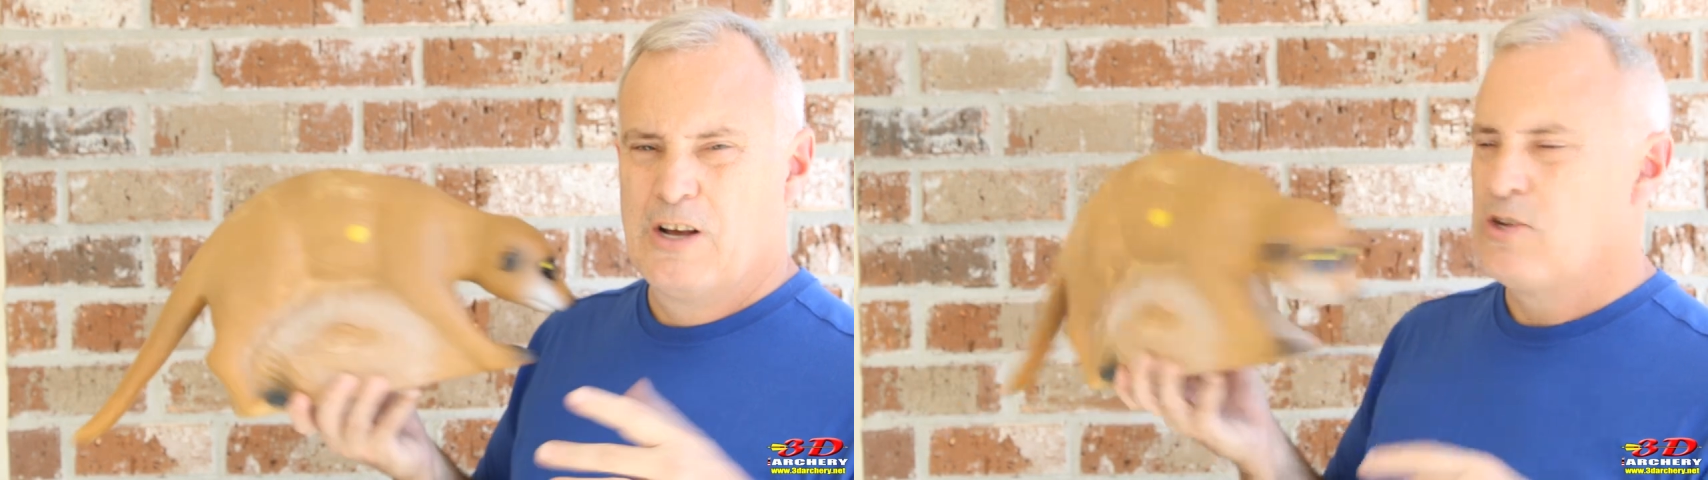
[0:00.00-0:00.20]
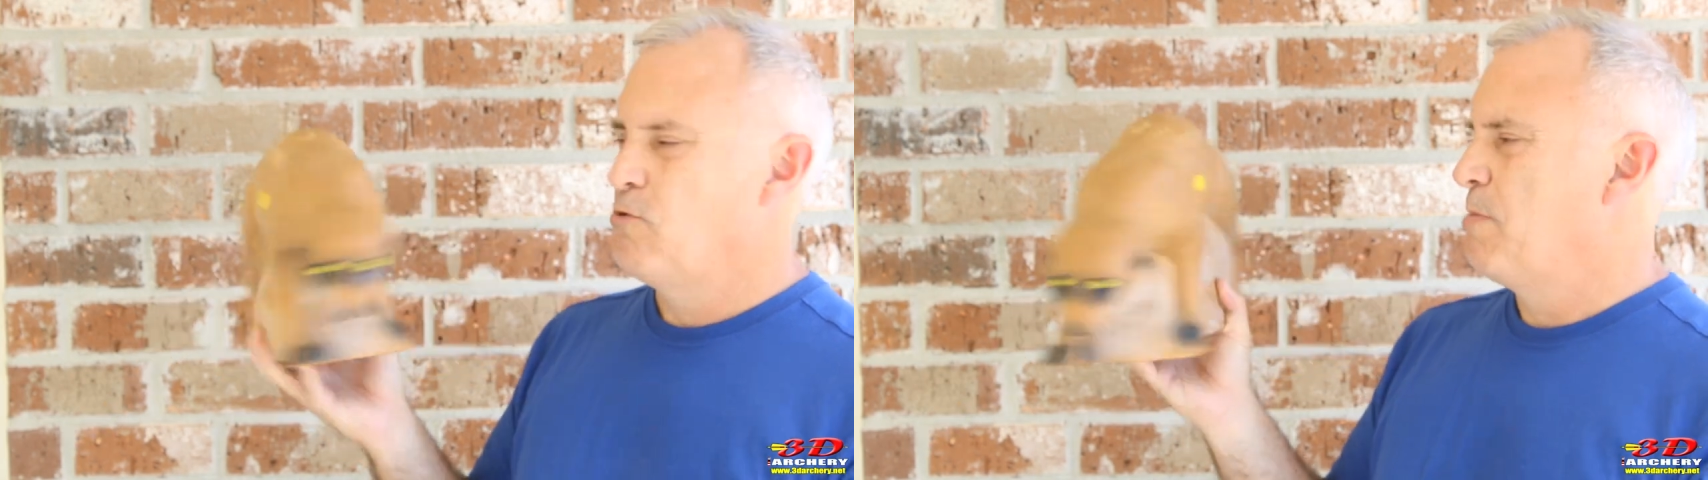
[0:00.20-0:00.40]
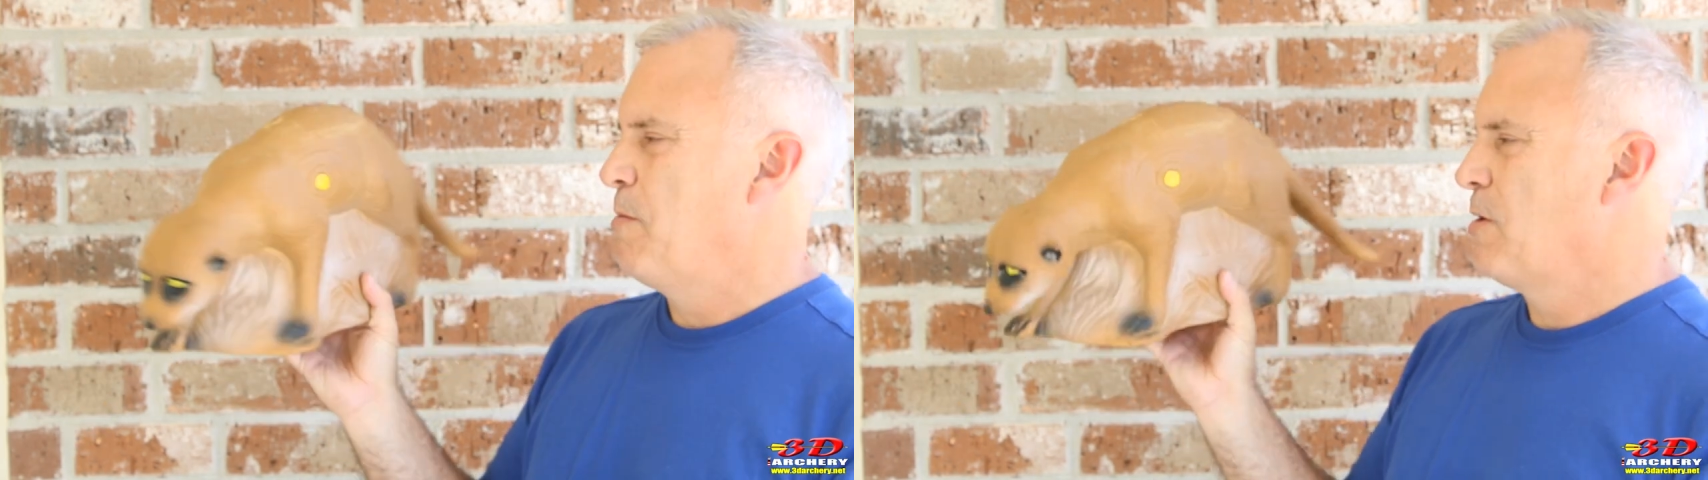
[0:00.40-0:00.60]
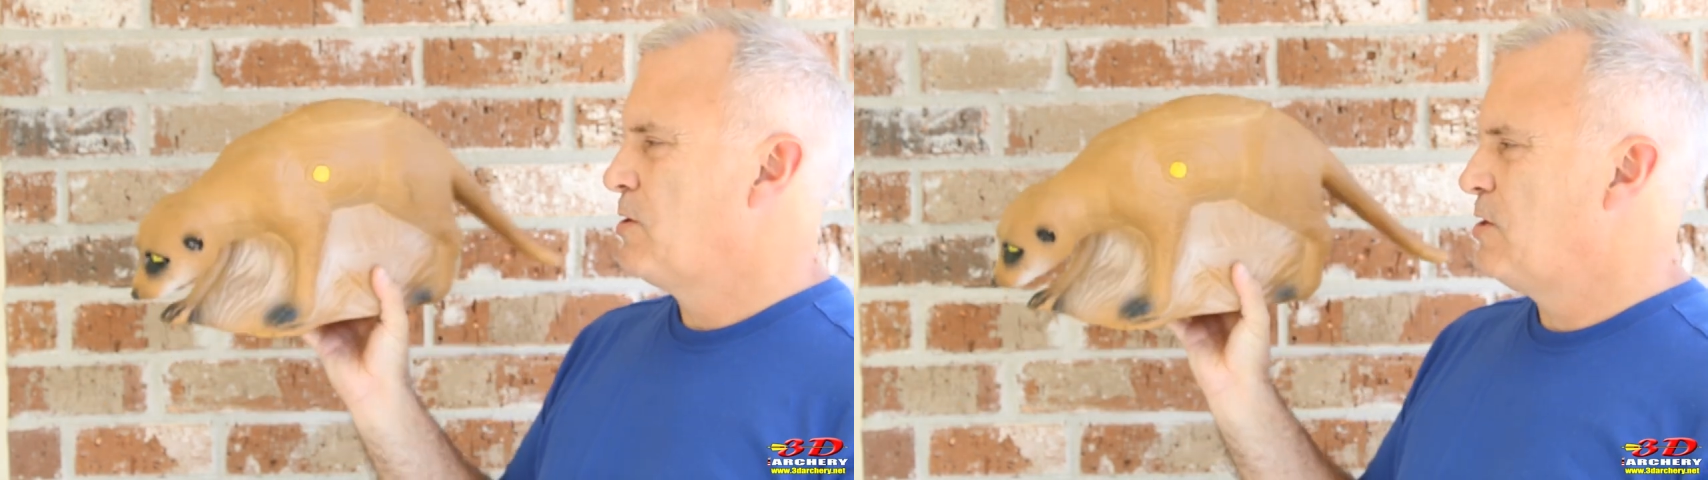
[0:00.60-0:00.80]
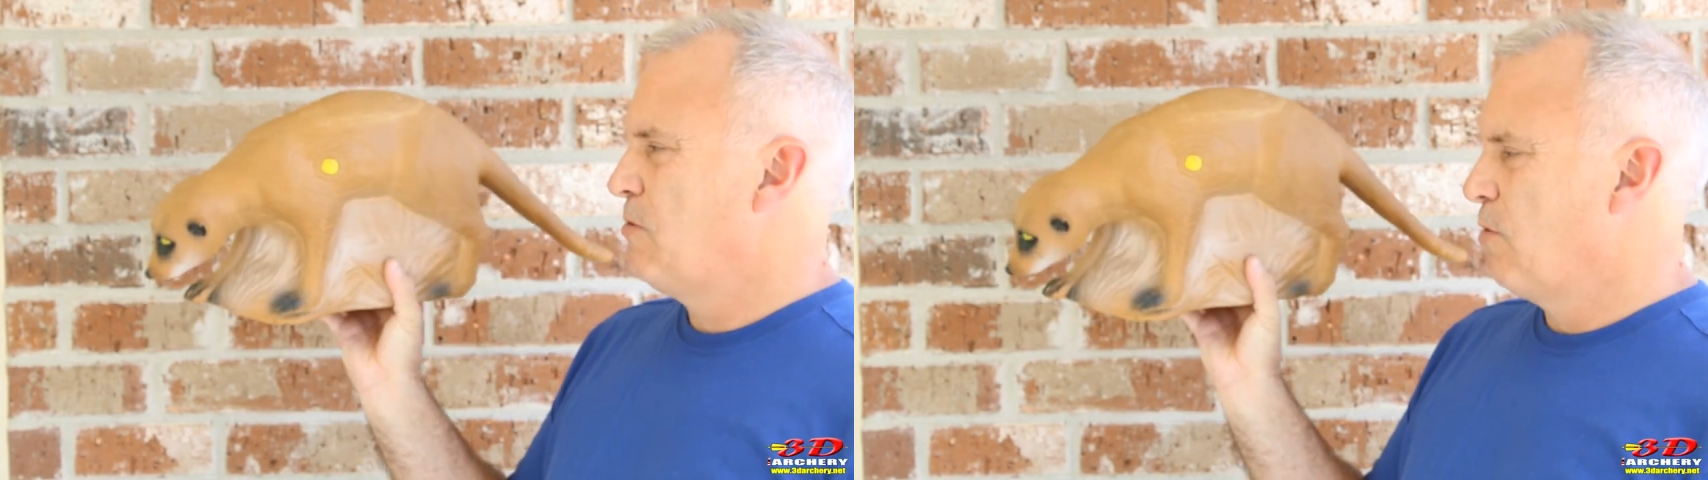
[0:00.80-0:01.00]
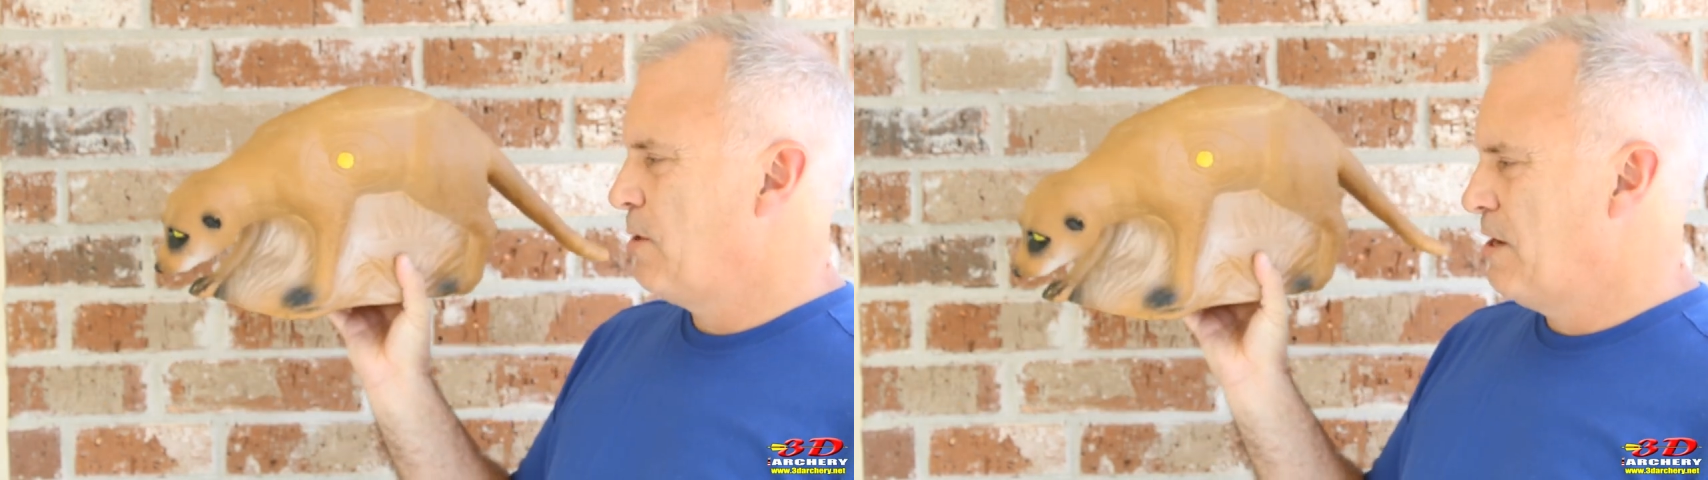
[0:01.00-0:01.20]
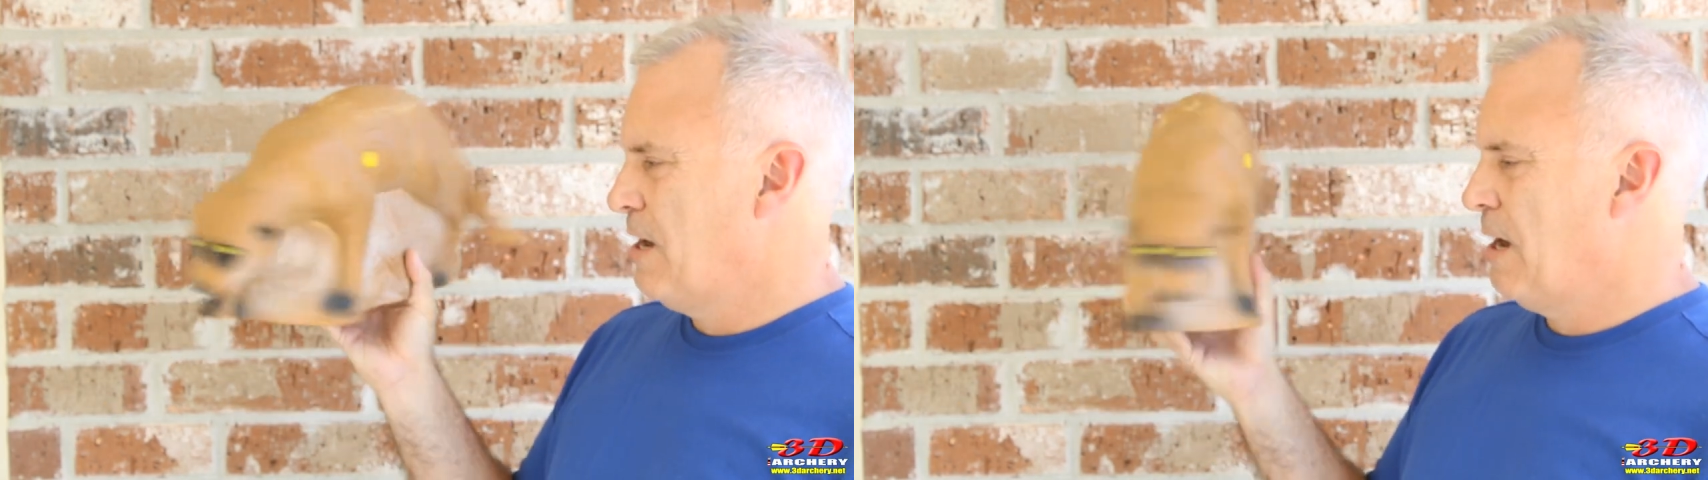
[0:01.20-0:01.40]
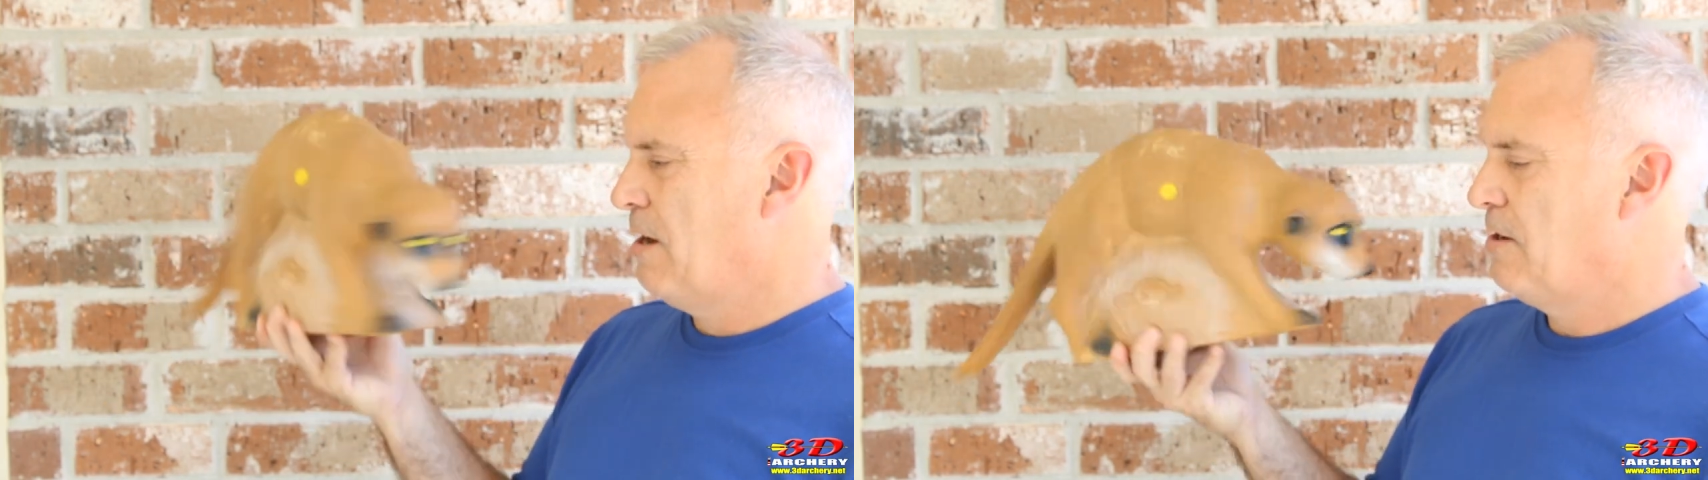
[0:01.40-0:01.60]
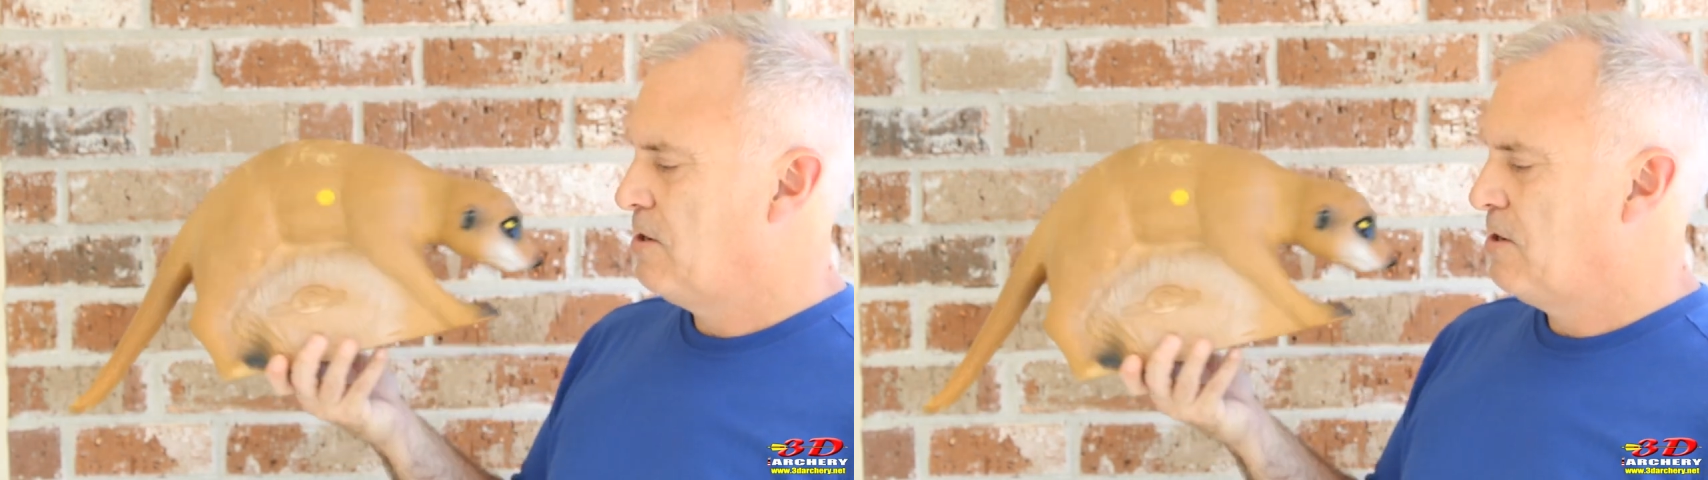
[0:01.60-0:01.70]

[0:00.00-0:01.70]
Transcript: so people can see where the